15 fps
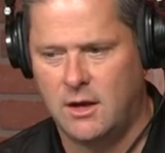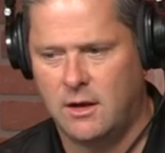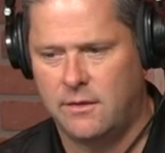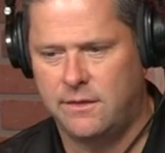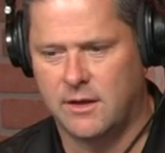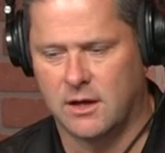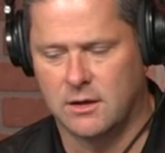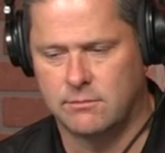
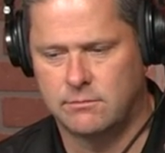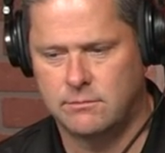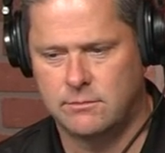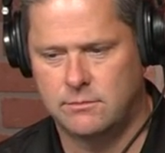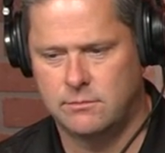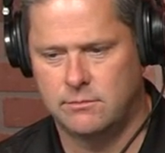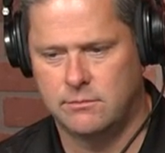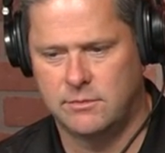the
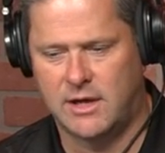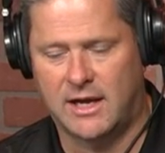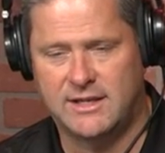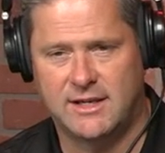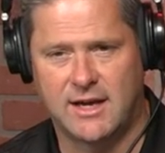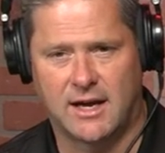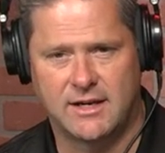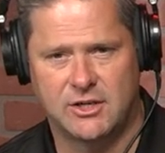
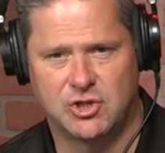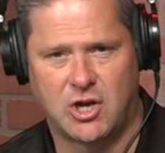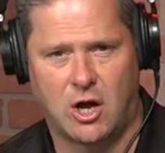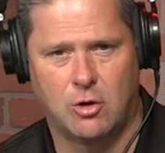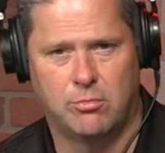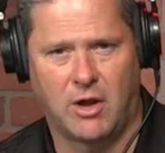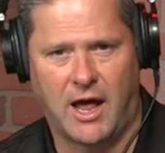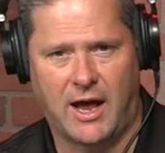1919
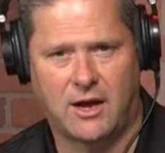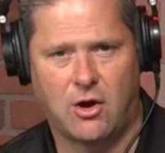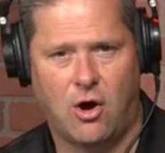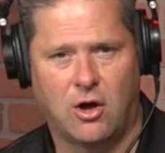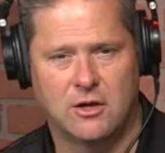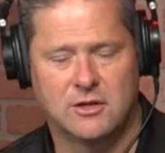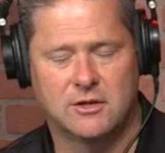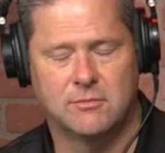Chicago
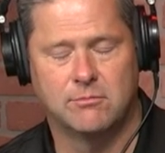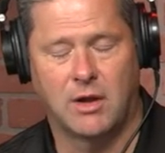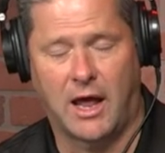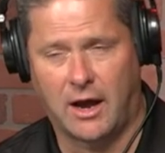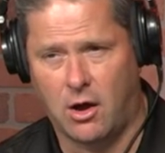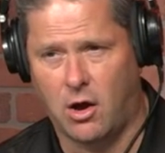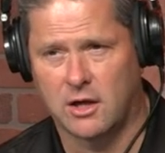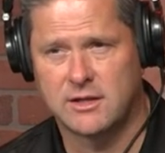
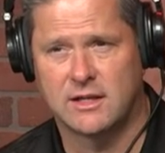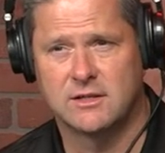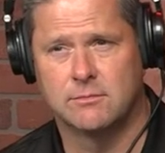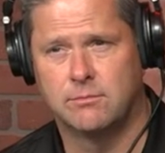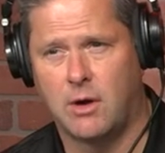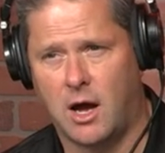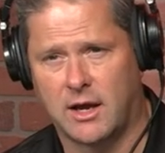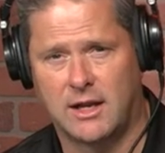Blackhawks, that's a
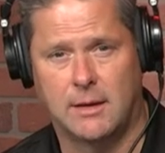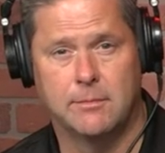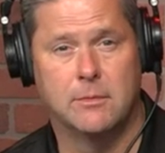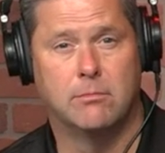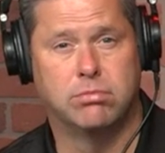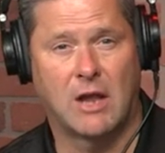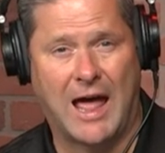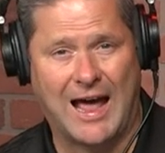hockey team, the
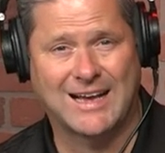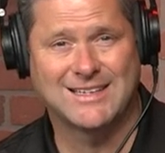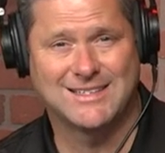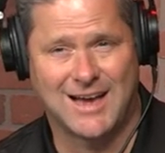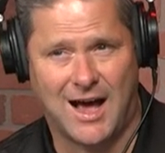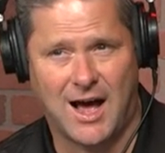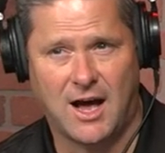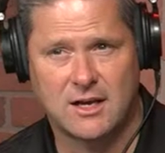Black
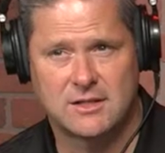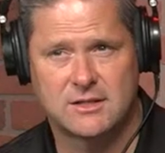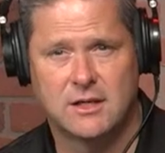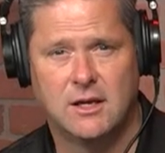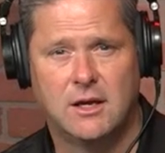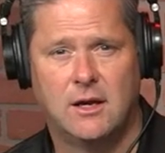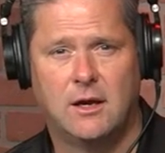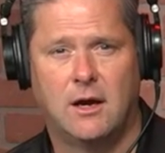Sox.
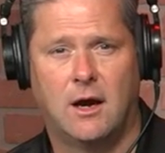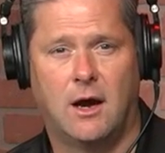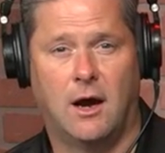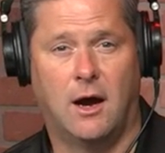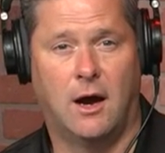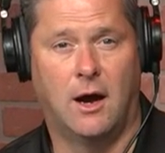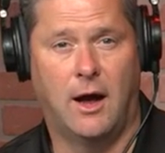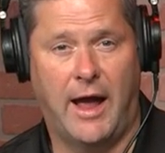
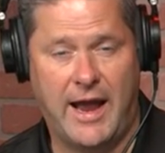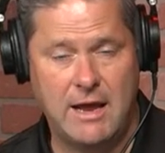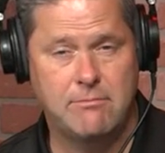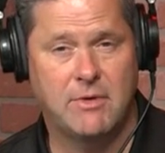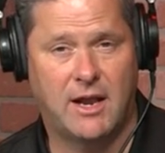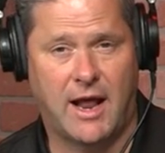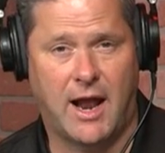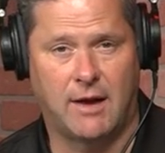8
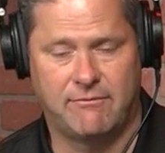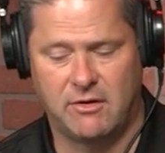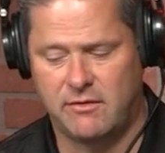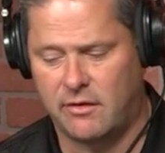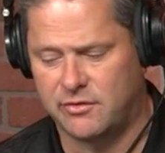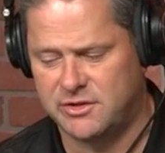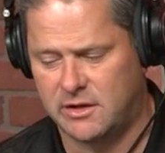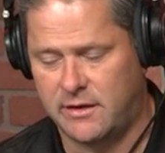Men Out, if you've
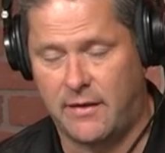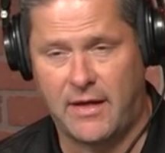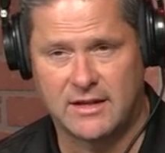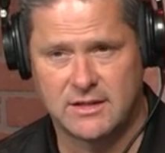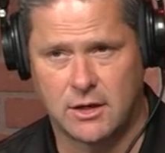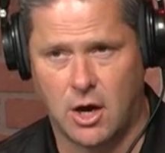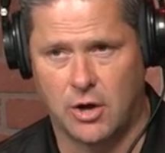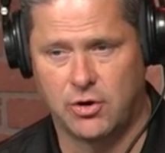never seen that, that's
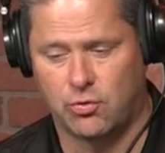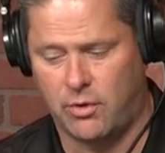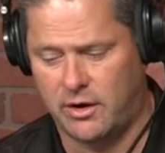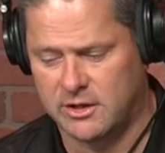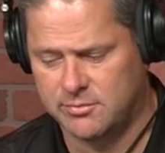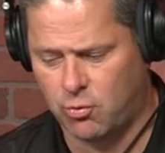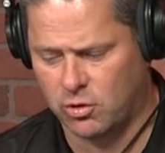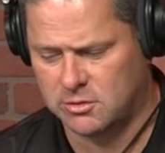an
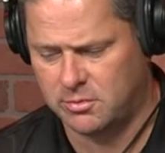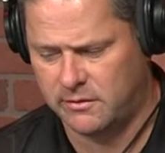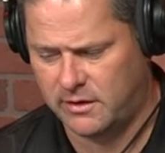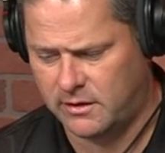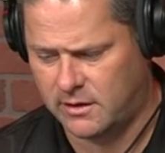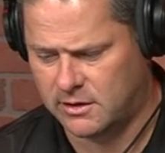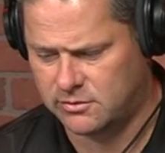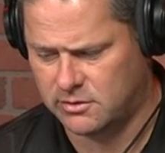underrated sports movie. I
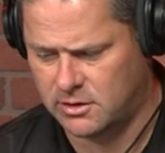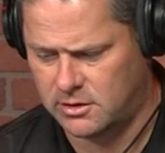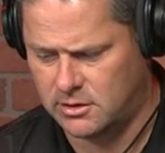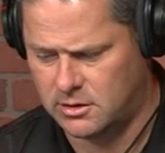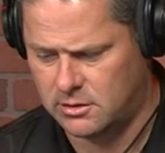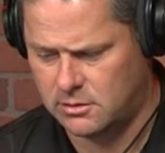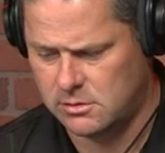think that's really good.